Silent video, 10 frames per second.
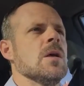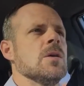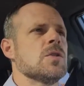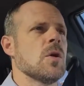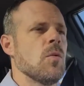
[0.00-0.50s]

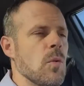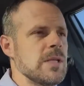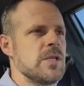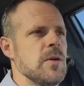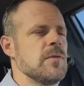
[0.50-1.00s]
So
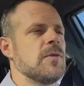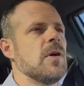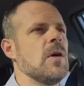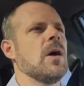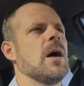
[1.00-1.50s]
once you've
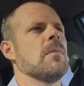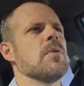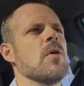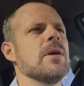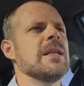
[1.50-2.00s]

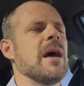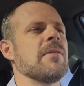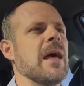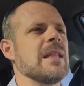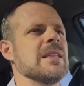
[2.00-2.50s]
broken
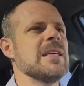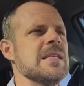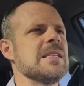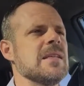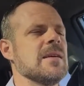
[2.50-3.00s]
down that
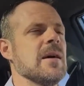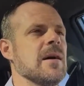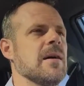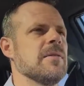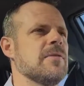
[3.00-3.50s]
list
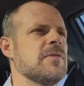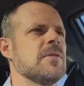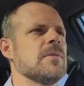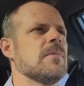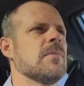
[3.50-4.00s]

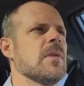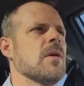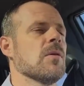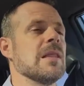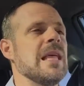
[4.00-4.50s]

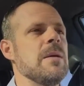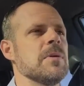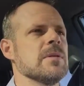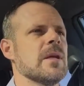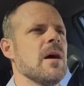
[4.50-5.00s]
or
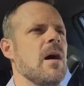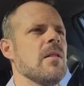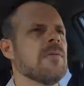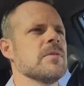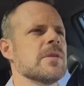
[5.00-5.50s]
labeled
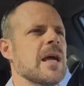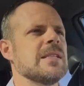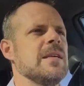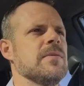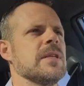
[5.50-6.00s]
all of those
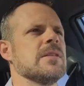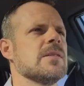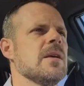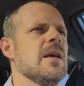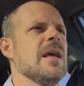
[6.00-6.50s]

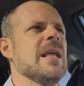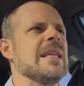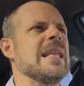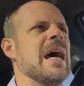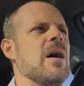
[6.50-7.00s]
activities,
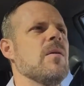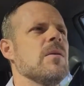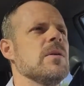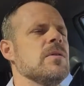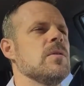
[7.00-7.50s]

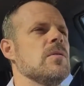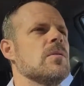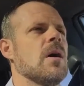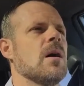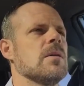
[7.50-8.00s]
now
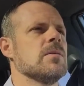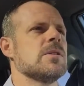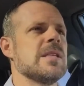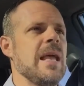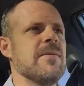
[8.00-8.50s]
you
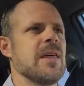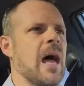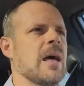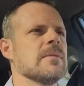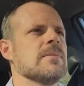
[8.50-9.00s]
save
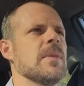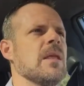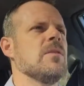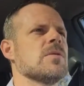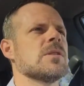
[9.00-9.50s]
that
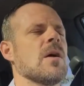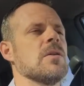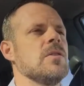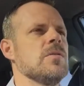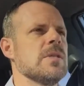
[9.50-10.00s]
and you start
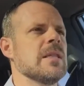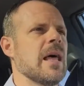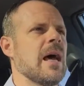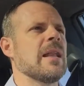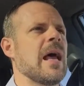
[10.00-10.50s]
using
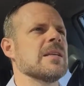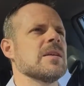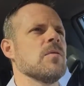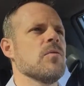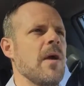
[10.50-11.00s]
that as
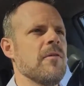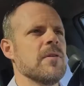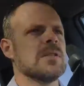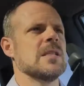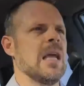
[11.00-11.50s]
a
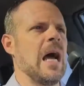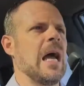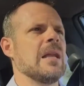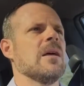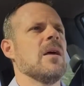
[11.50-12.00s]
reference
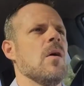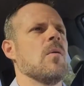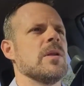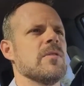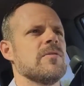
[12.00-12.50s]
guide
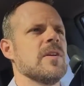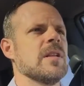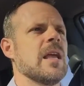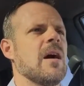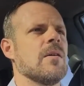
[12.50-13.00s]
when you're
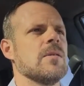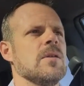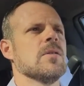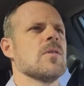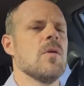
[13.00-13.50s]
filling out
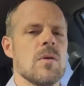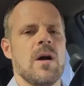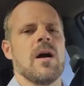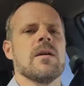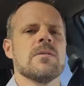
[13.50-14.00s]
your goal
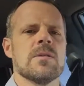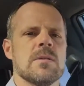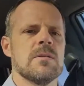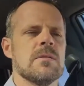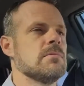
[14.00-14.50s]
cards
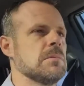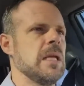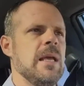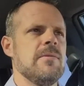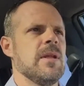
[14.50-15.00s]

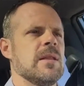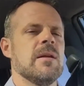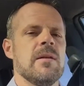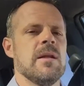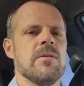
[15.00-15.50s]
in
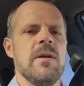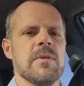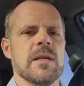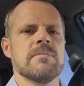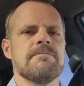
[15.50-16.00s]
your
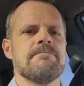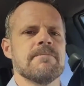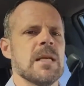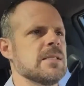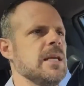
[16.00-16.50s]

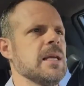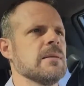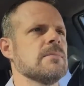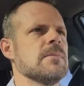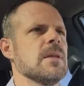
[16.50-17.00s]
evening. That's it.
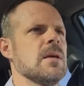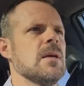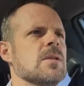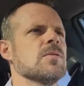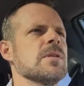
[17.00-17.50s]

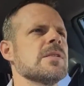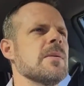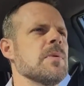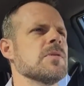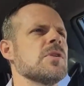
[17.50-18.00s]
Real
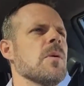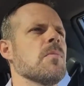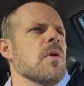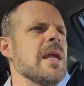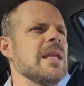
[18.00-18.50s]
simple. So you're
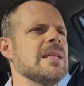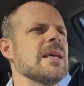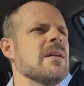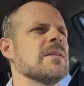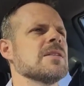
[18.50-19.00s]
breaking it
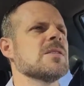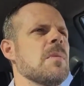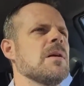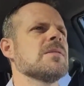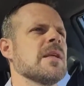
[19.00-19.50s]
down into
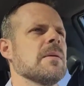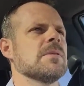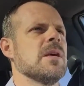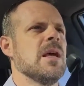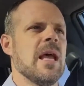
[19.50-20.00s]
small
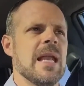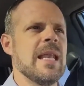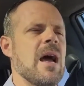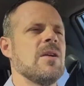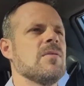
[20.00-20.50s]
steps, and
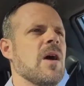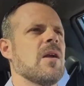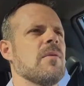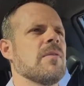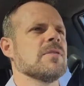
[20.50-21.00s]
now you've got
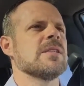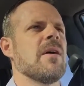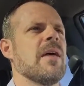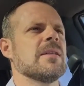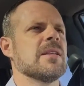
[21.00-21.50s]
a reference.
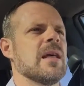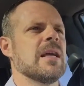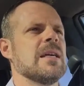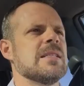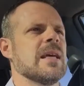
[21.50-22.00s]
Now that's,
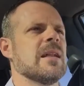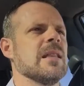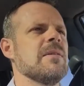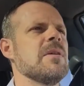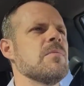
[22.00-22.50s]
like I said, a
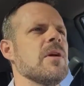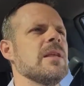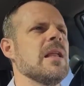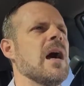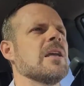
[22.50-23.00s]
living,
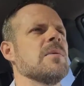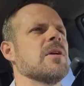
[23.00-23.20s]
breathing document.